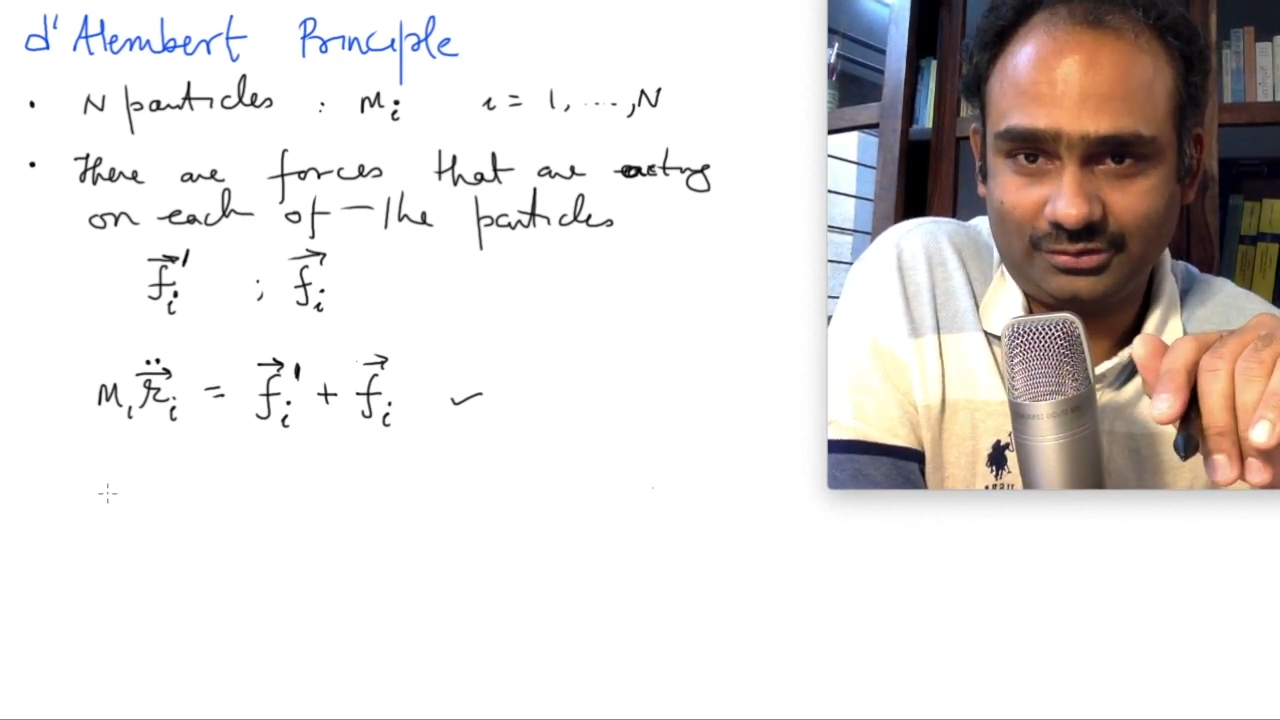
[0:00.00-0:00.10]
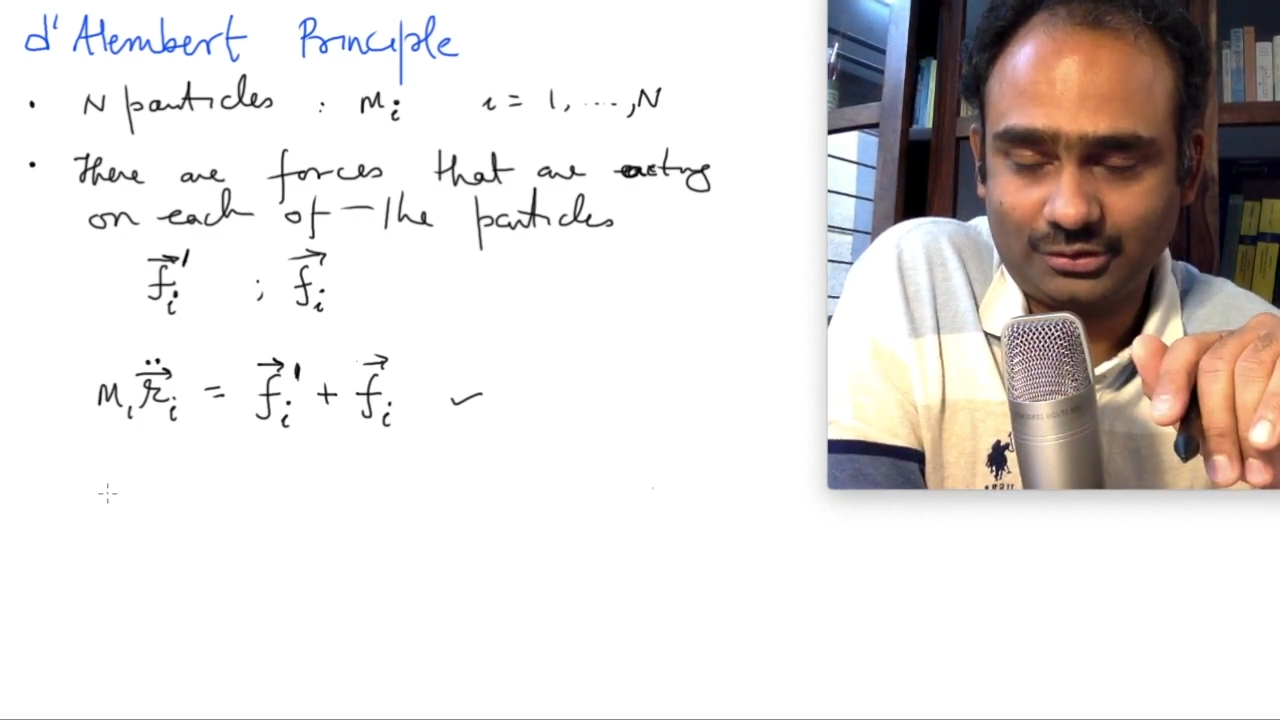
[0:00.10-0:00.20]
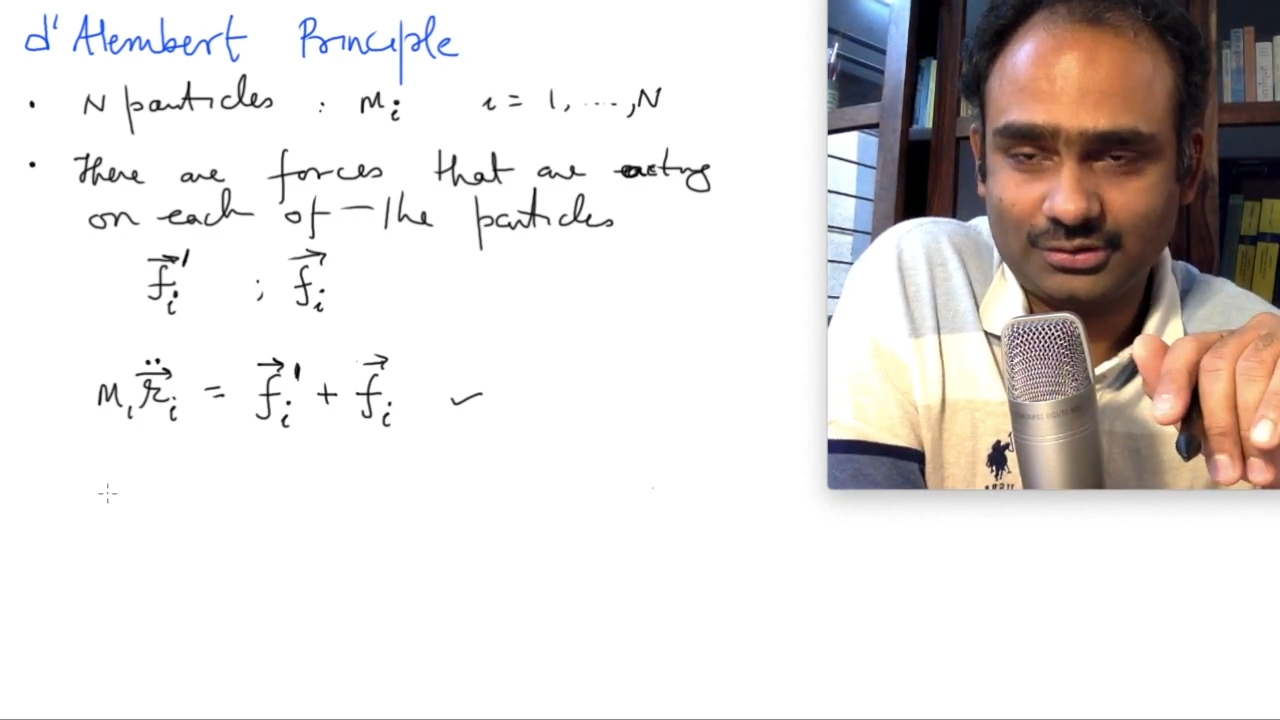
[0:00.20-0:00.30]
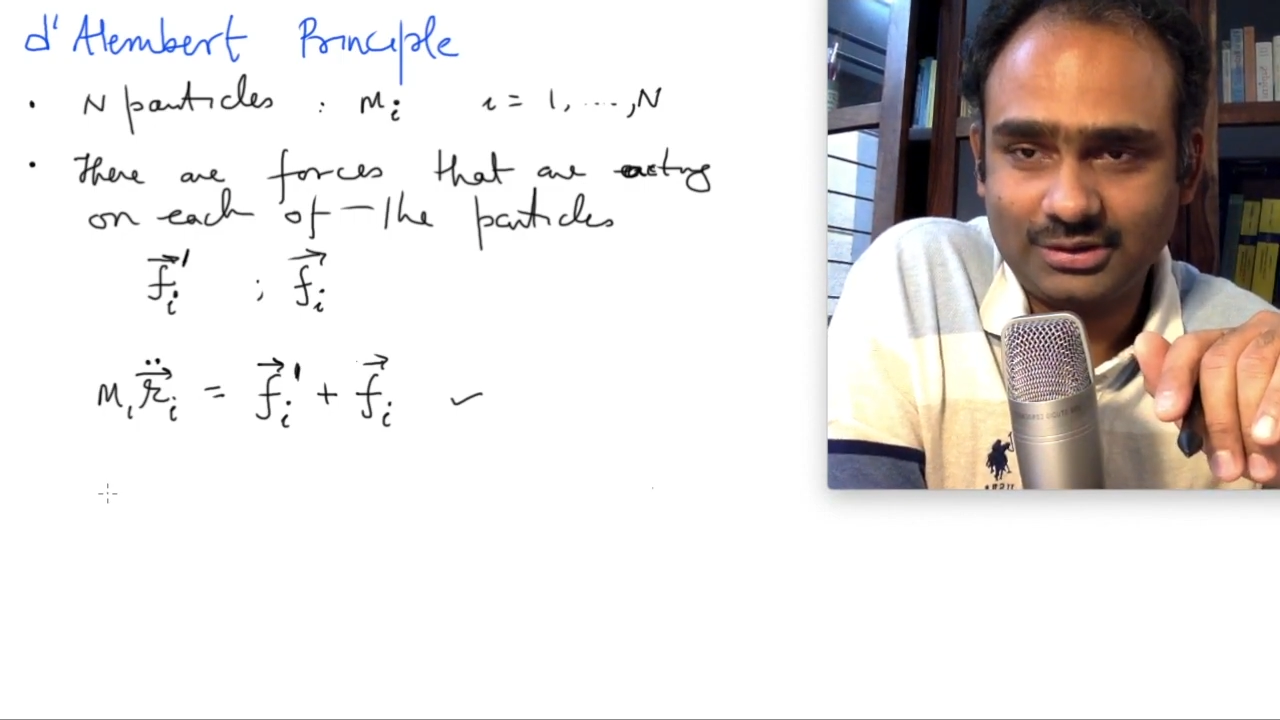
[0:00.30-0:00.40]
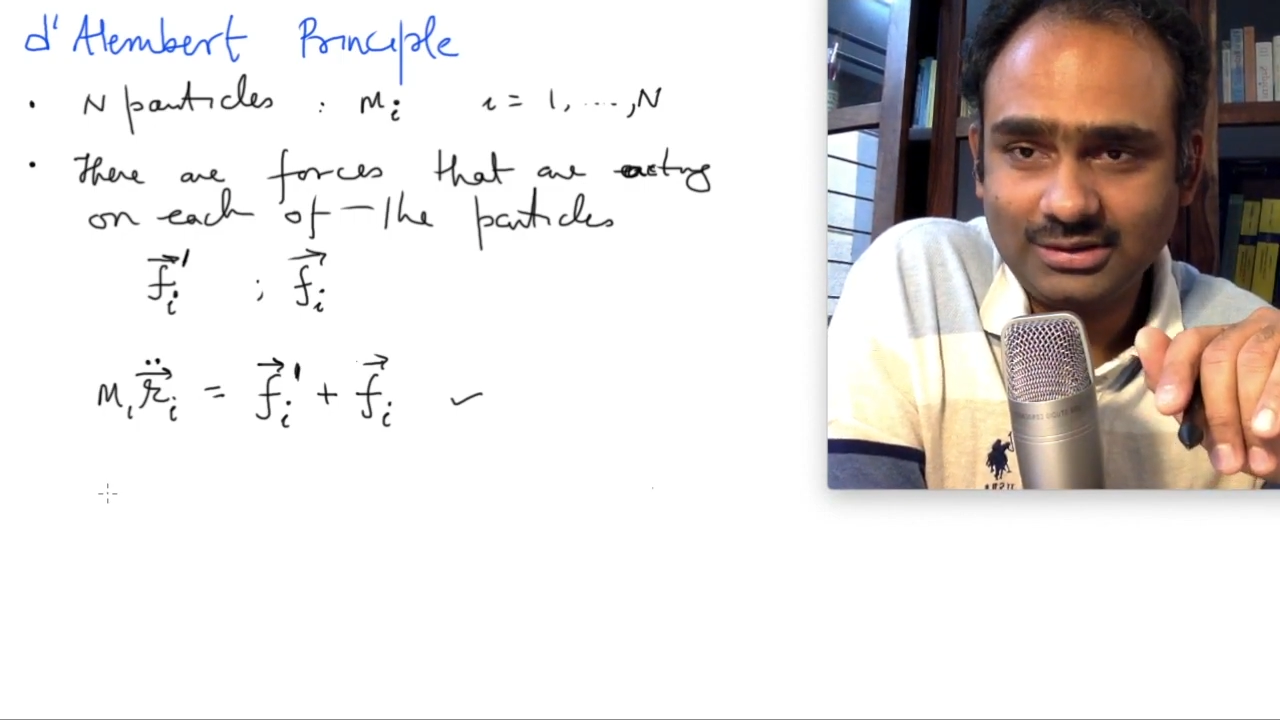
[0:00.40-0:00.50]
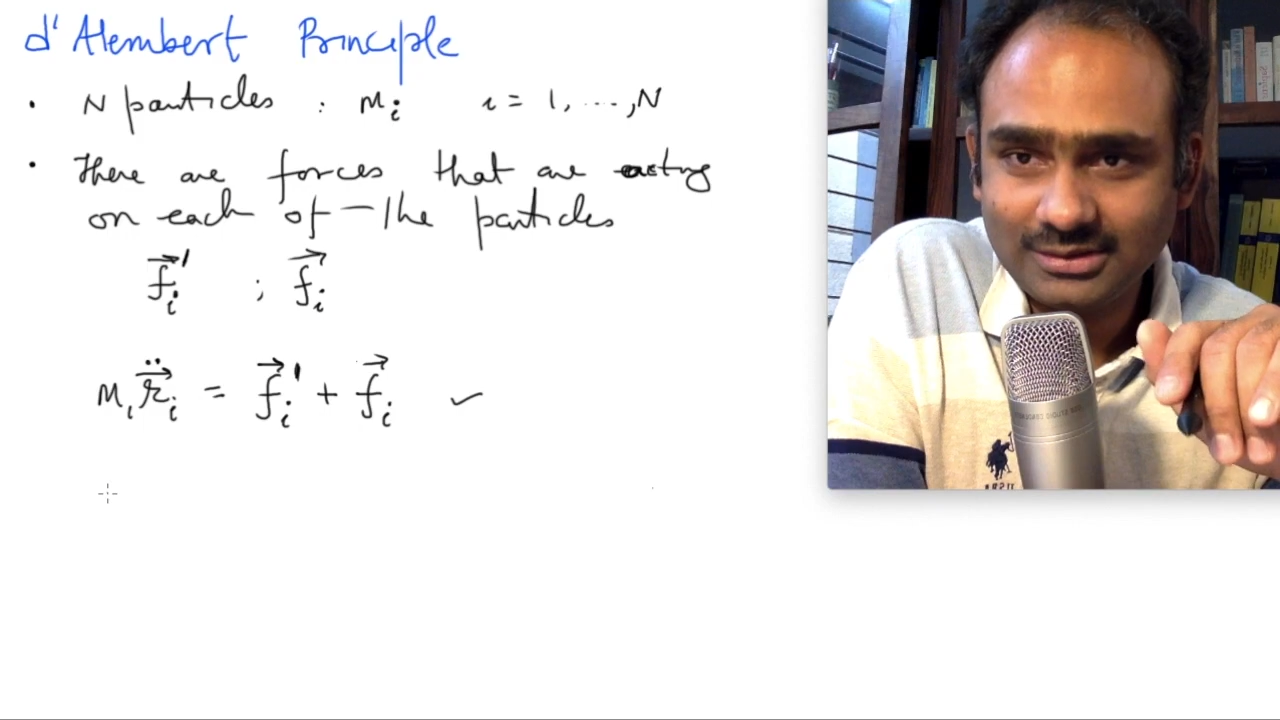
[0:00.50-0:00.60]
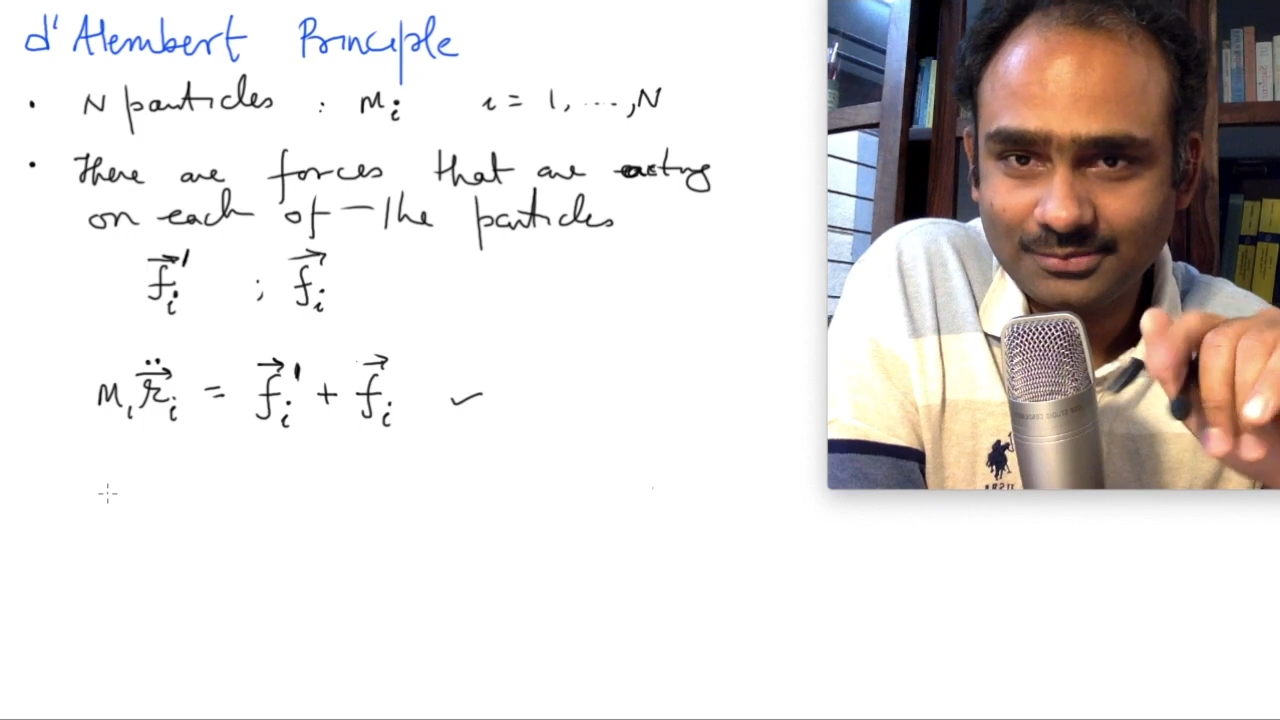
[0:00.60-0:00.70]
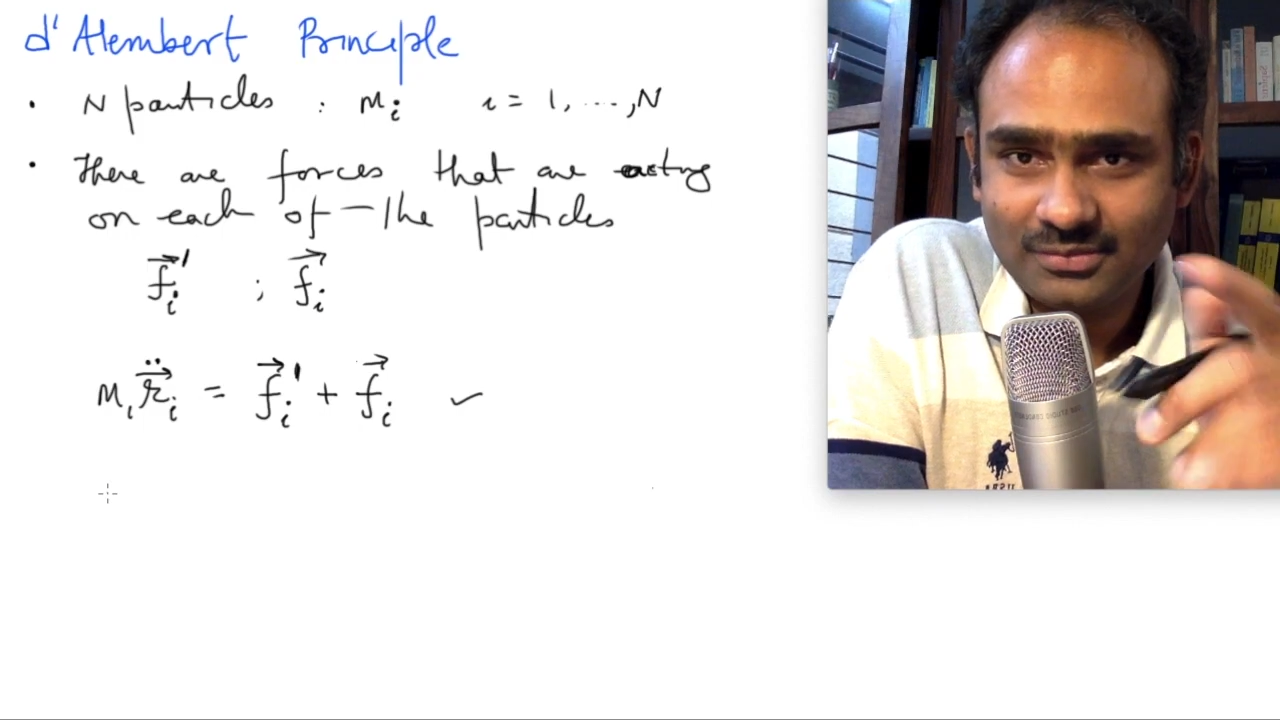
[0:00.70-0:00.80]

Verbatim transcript: forces